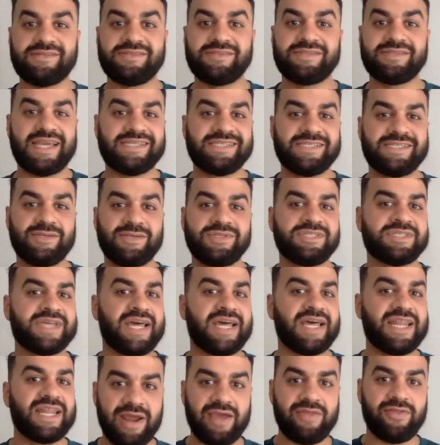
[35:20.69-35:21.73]
they still
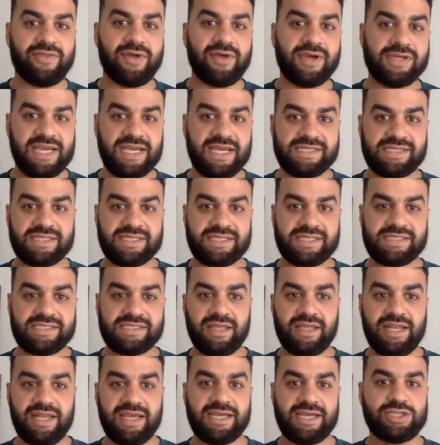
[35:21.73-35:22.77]
celebrate those things
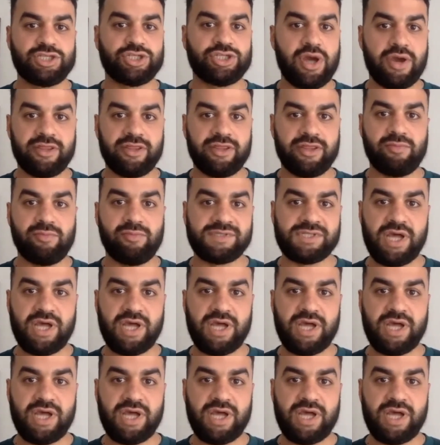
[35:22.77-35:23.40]
internally and show them off.